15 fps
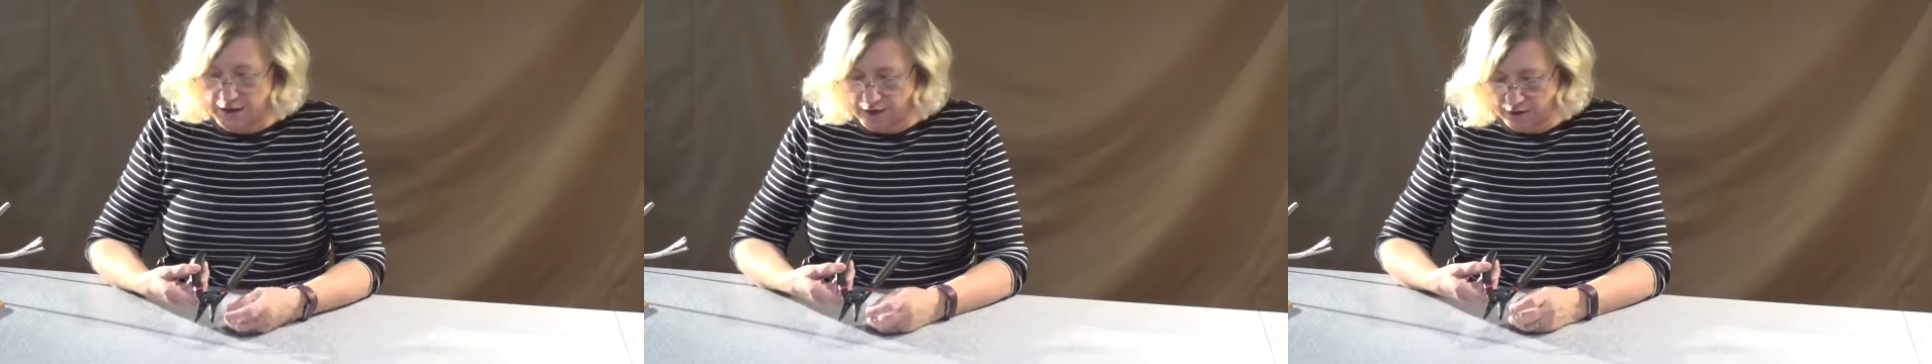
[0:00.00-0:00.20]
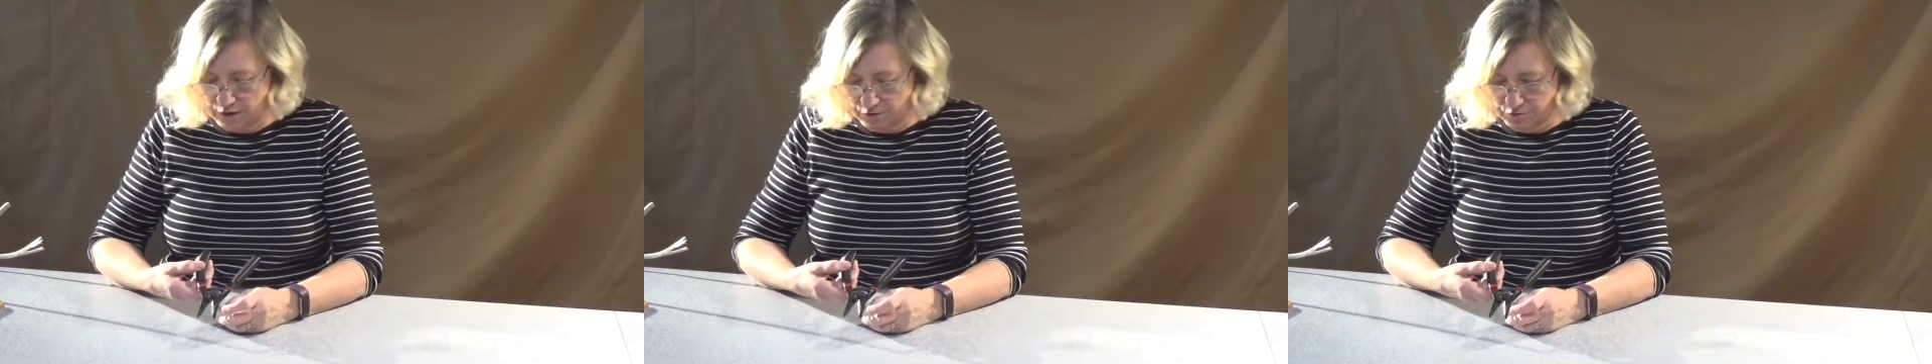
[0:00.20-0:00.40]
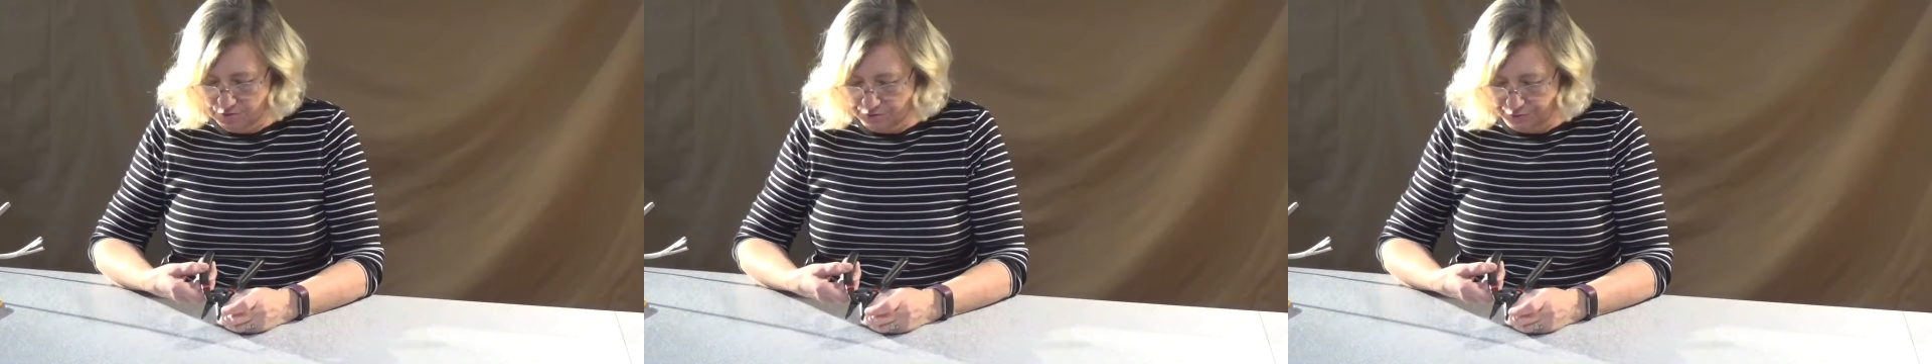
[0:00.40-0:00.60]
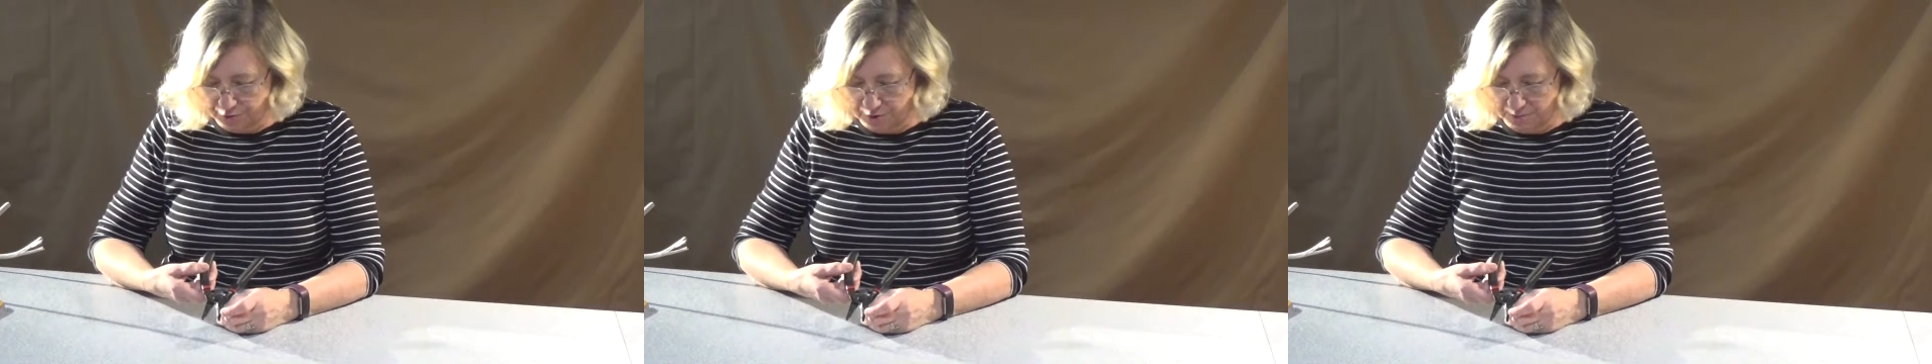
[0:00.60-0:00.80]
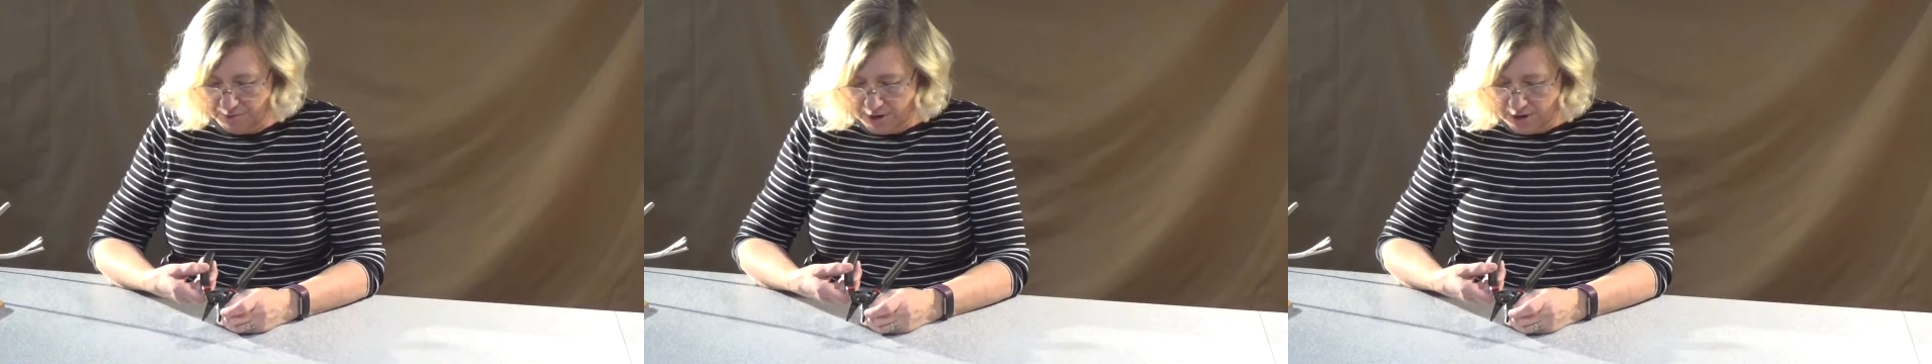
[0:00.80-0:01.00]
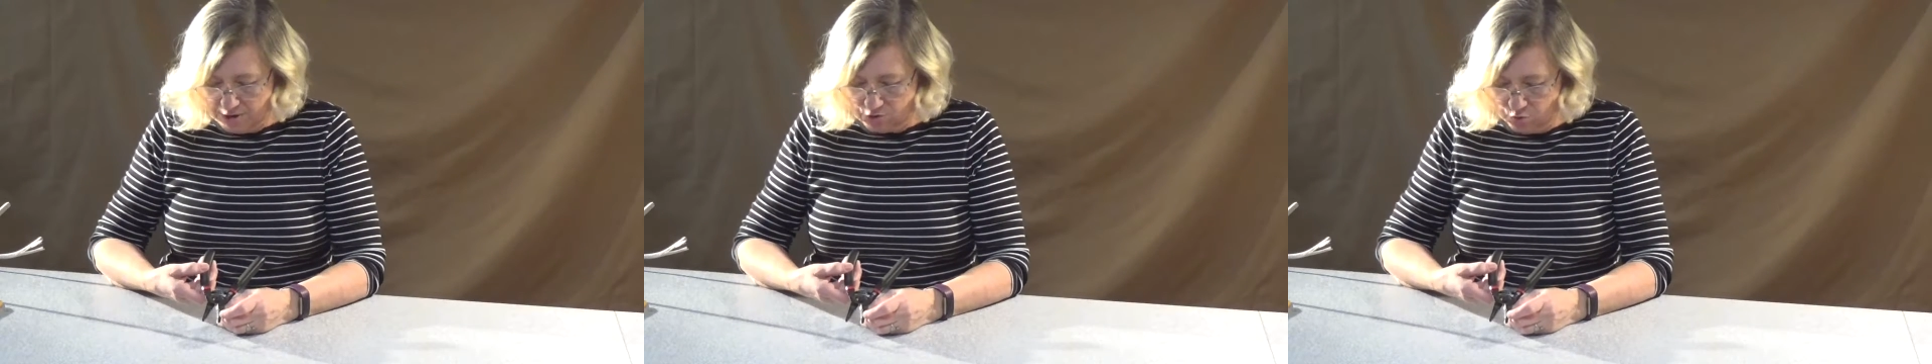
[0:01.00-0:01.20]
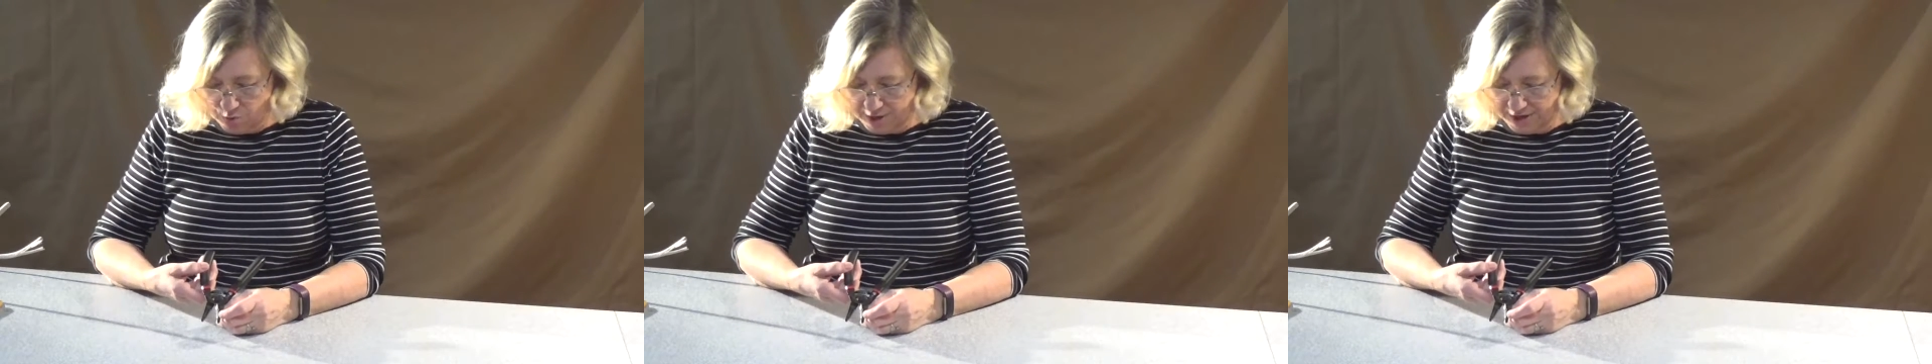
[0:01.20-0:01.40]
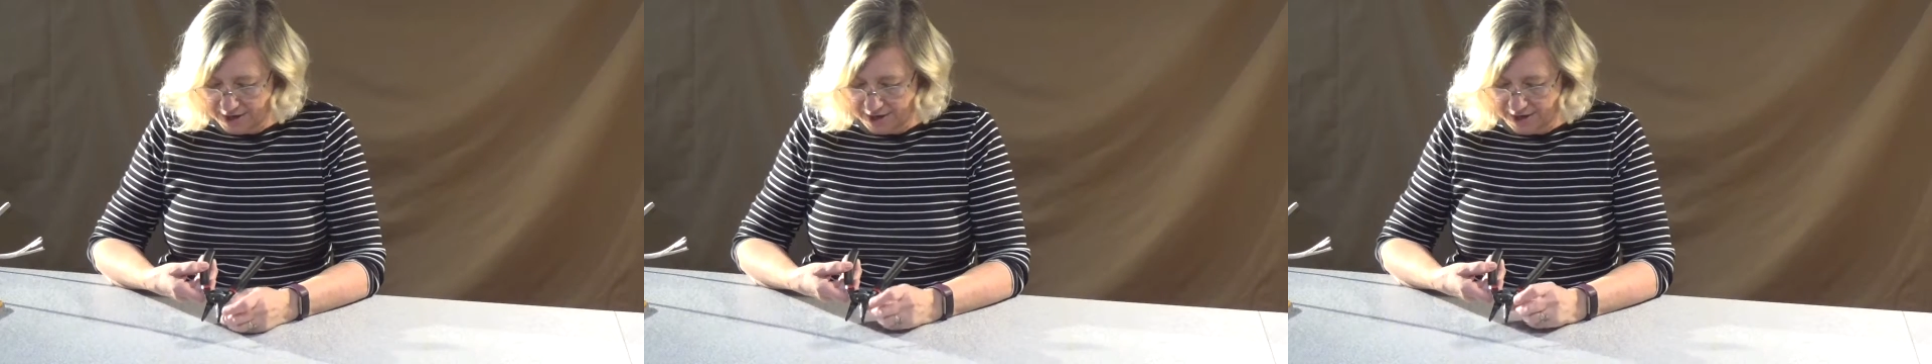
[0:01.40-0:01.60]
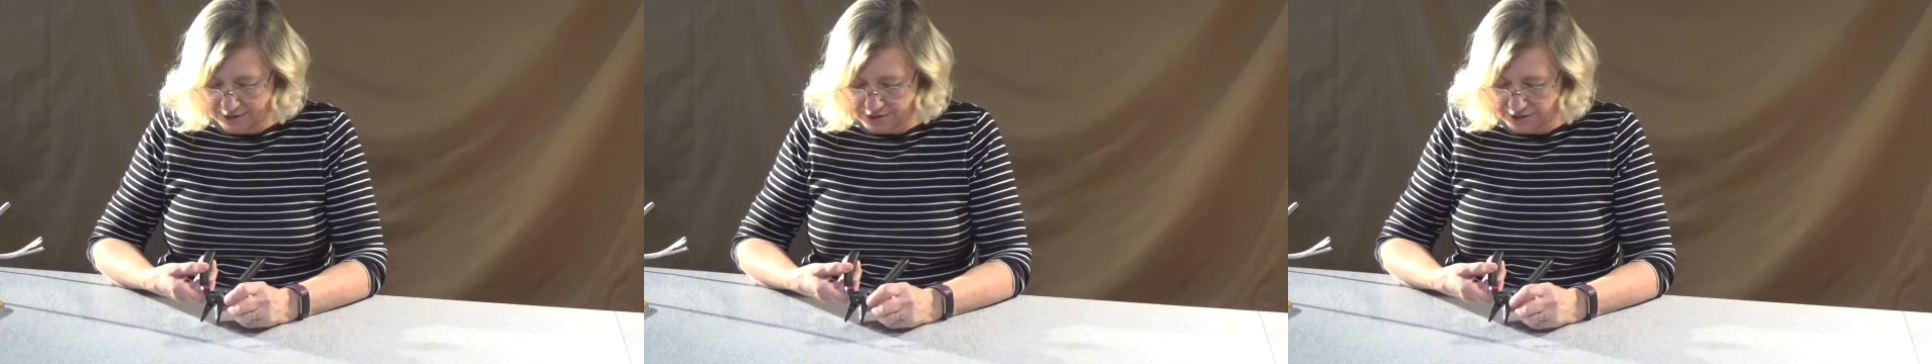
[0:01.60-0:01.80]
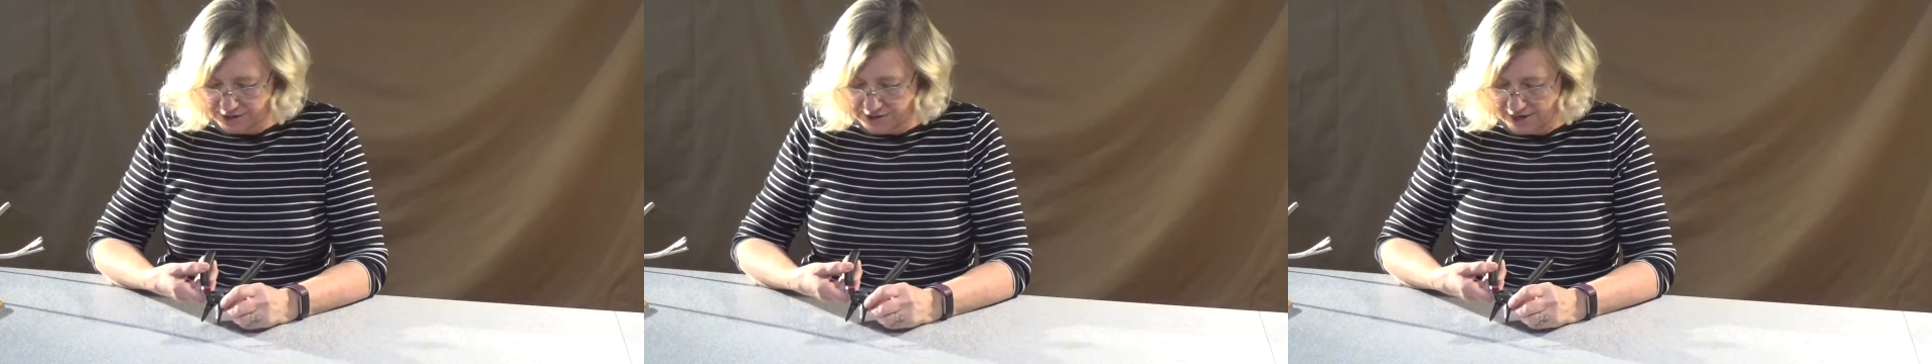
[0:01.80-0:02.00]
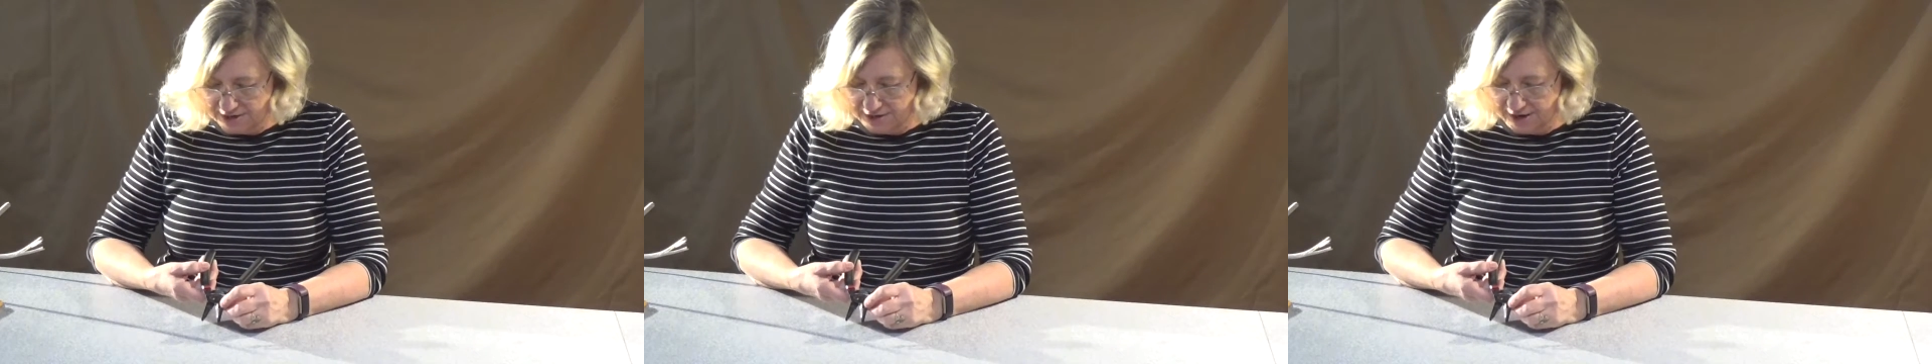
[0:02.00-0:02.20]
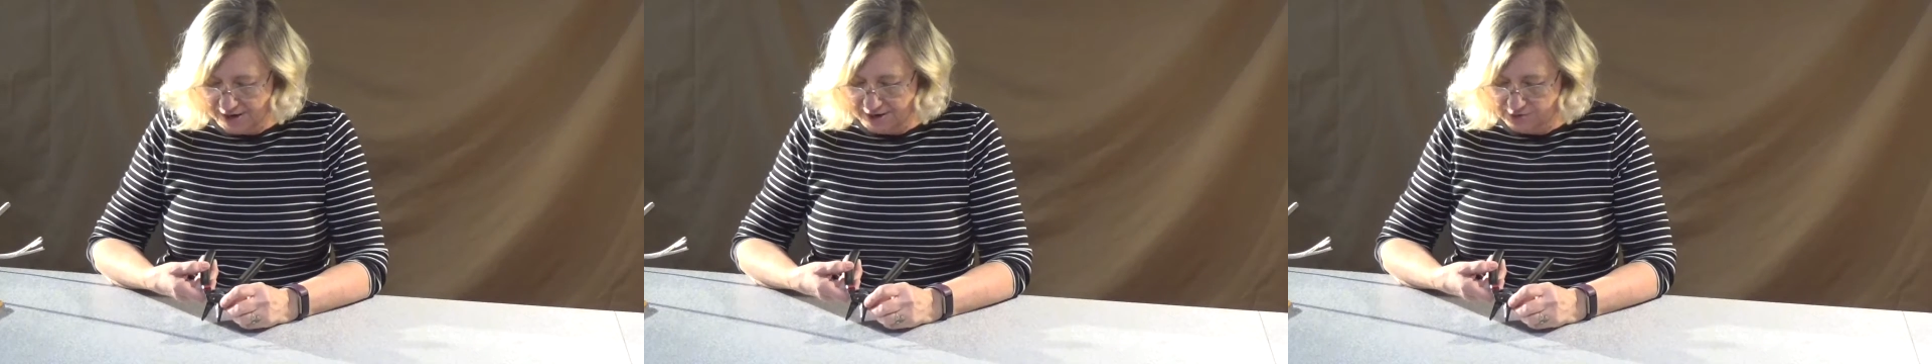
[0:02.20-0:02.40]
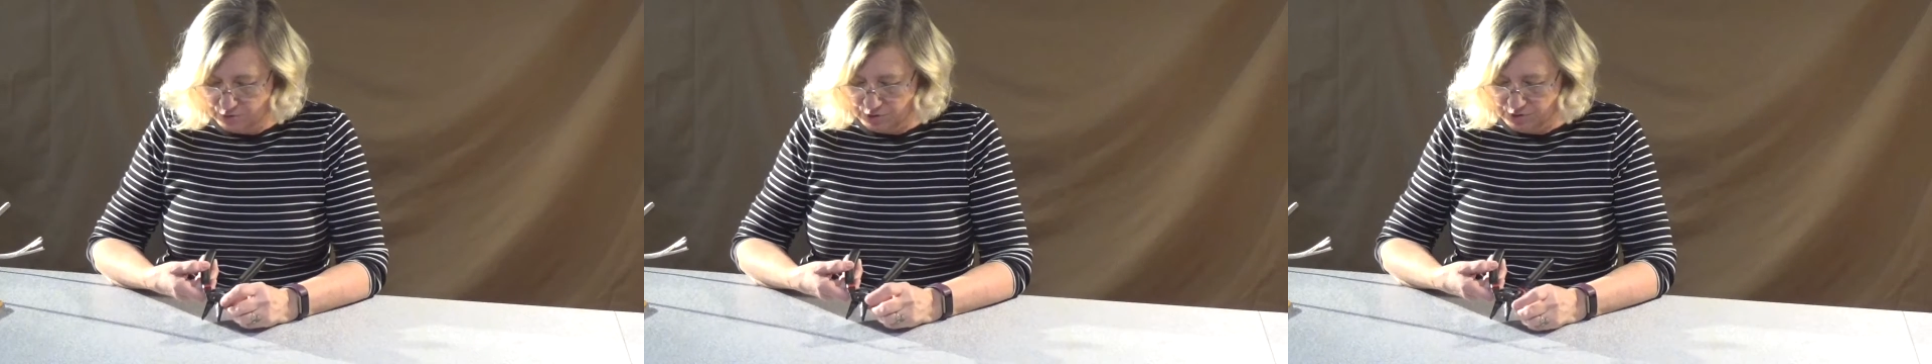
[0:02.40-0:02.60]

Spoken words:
It goes from 20 gauge to 10 gauge,